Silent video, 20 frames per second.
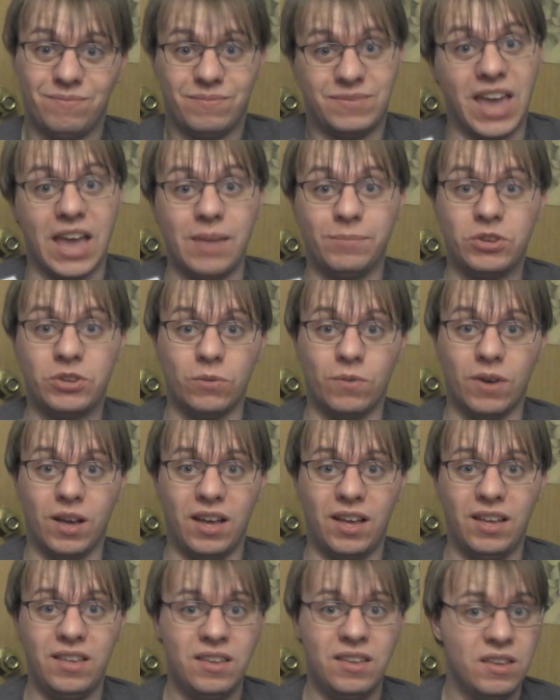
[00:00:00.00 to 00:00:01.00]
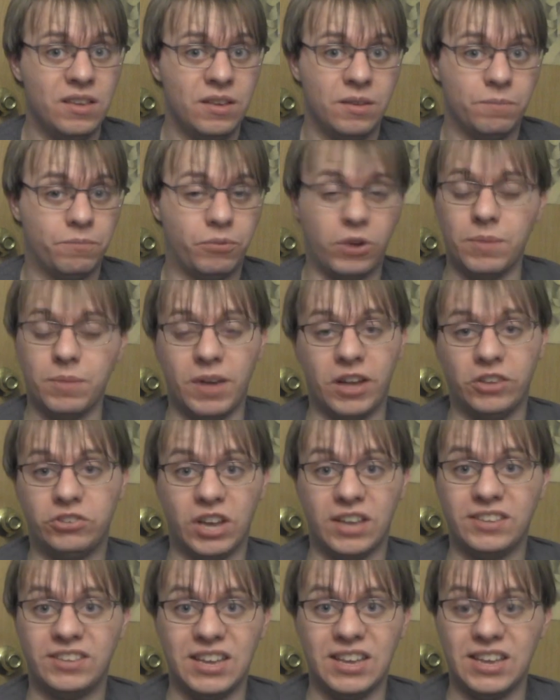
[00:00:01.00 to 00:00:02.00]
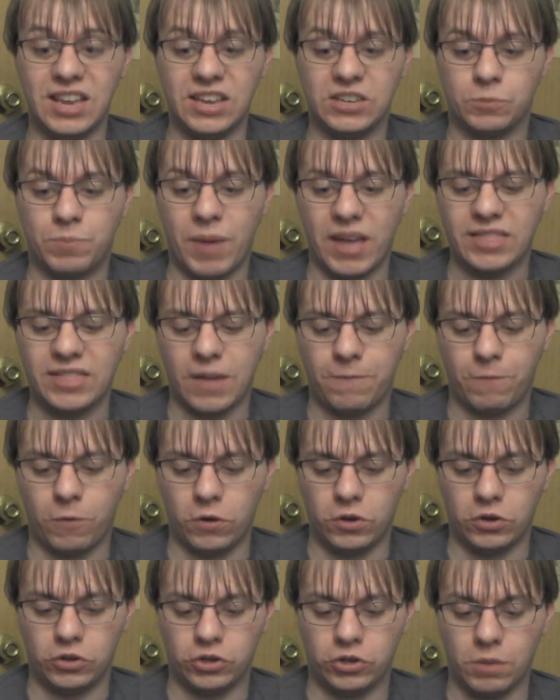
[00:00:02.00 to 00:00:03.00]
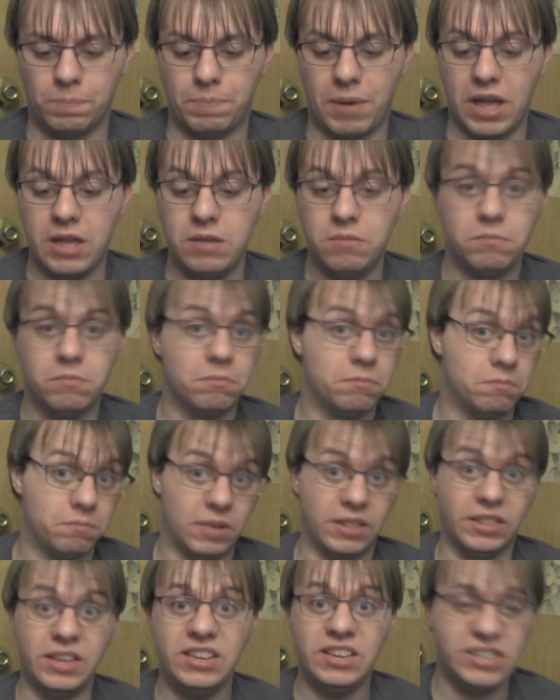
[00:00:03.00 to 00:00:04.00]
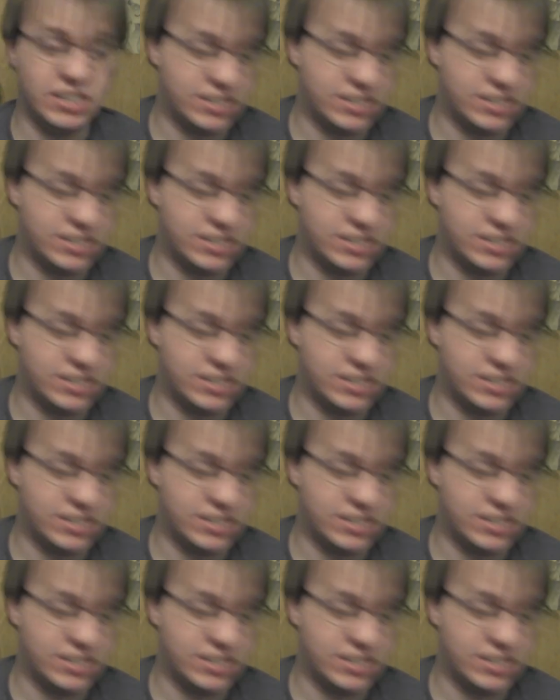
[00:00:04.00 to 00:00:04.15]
came to pretty much didn't expect that for sure, but at least